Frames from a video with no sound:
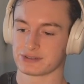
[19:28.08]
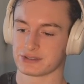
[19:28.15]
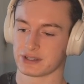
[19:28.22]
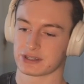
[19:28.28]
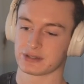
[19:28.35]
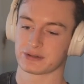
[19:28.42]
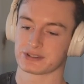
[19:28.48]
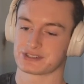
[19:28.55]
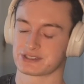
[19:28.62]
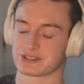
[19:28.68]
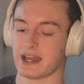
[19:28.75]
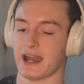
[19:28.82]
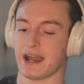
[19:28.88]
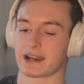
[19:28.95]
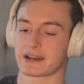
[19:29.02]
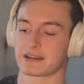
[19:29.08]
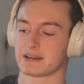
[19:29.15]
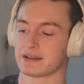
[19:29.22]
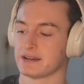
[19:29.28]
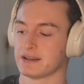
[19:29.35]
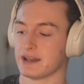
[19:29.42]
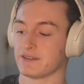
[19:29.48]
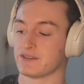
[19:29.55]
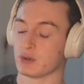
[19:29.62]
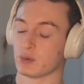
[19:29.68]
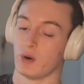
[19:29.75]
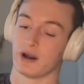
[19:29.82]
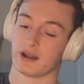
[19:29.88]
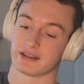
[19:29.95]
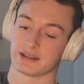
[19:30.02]
So like you could stack if you
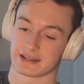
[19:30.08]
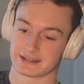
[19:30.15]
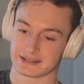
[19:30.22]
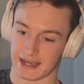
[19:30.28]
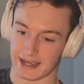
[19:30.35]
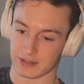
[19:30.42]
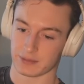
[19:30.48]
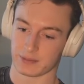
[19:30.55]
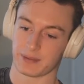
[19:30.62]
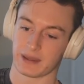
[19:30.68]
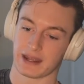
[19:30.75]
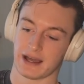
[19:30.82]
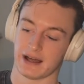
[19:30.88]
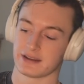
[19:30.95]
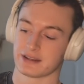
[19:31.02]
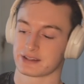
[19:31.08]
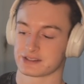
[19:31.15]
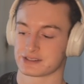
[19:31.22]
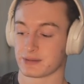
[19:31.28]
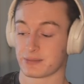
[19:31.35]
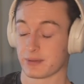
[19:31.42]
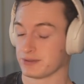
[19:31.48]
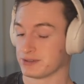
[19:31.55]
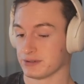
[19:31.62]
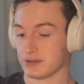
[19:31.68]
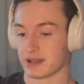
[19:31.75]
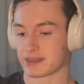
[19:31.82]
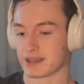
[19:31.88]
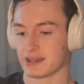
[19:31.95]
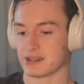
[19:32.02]
wanted like dialed with beta alanine, because some people do
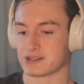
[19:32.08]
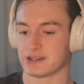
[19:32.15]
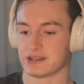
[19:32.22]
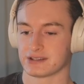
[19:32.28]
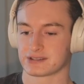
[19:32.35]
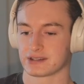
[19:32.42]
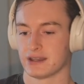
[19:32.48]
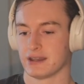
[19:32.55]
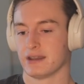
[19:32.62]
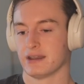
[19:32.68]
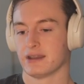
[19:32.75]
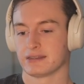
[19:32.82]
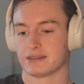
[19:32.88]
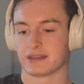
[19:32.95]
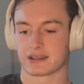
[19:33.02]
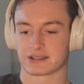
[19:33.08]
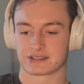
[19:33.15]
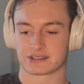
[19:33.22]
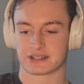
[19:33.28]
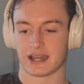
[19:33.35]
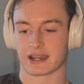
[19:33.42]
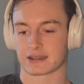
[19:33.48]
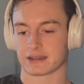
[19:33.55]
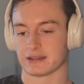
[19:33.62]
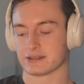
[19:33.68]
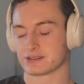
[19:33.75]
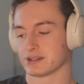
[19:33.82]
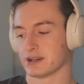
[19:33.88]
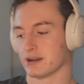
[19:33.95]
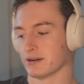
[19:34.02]
like that itchiness, they could stack it.
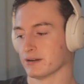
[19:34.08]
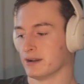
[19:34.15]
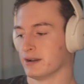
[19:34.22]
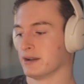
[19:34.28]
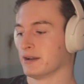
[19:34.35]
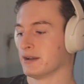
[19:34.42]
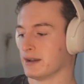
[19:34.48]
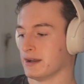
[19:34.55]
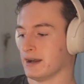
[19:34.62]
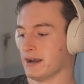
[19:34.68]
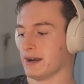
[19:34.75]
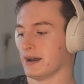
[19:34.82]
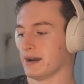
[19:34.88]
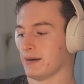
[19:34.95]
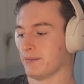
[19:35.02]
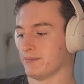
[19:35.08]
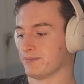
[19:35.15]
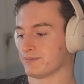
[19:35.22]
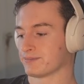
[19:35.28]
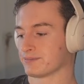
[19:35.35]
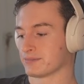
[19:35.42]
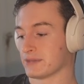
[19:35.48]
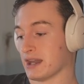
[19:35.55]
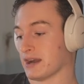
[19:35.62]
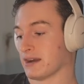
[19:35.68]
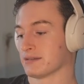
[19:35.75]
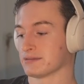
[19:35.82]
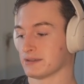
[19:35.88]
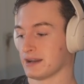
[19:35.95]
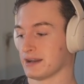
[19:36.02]
So um, yeah,
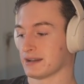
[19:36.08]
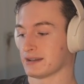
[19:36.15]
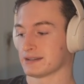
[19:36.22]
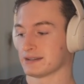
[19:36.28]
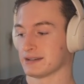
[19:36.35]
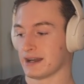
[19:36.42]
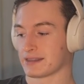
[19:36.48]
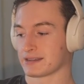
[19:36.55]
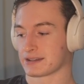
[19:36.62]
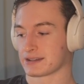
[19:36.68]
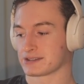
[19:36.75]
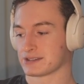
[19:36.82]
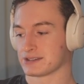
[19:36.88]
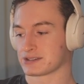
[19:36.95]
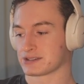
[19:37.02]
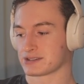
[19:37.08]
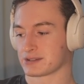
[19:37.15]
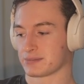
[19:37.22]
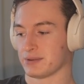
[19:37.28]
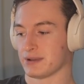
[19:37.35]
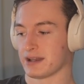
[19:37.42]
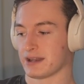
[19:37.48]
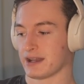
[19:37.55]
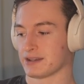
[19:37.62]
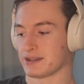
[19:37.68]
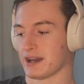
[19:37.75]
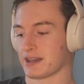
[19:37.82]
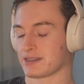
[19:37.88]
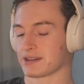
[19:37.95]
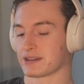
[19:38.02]
I, I think it's an interesting play, and I,
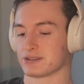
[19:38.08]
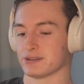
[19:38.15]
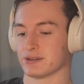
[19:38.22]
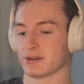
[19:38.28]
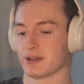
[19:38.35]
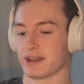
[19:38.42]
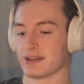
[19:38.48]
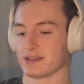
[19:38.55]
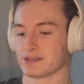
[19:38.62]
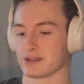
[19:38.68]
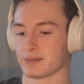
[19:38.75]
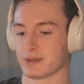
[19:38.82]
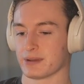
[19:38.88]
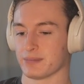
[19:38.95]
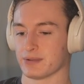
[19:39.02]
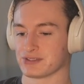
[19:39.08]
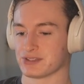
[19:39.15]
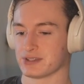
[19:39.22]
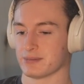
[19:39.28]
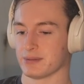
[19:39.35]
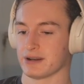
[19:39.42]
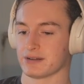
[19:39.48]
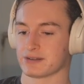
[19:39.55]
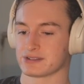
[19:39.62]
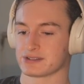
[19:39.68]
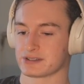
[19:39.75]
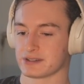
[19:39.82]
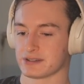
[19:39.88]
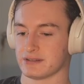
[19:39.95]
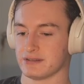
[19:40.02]
I think too that is a little bit placebo just
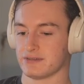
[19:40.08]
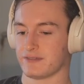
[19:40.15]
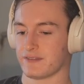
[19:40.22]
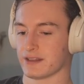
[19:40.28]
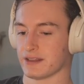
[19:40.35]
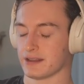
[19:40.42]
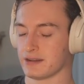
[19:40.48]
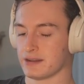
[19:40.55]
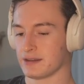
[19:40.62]
to feel it.